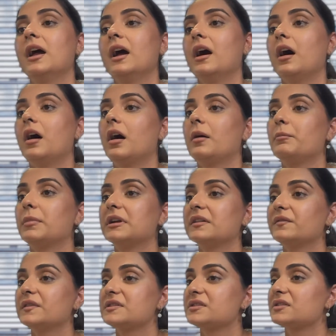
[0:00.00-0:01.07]
But
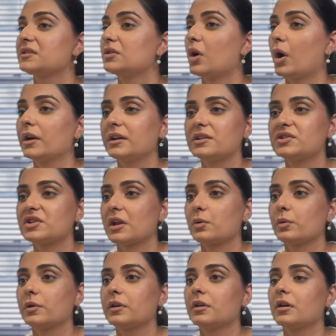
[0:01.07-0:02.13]
if it's not a
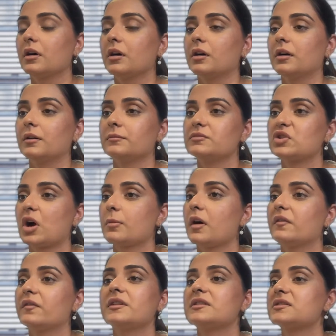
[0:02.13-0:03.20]
genuine job
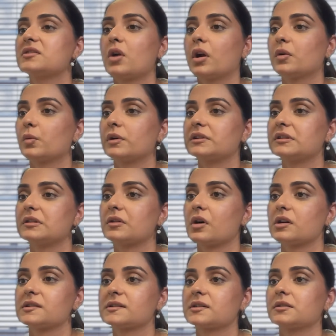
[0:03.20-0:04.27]
offer, it's not worth the
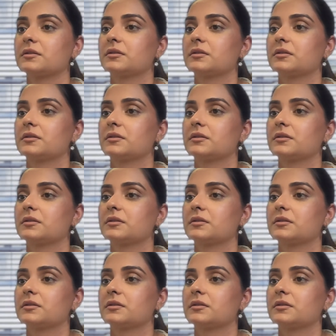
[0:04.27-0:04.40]
cost.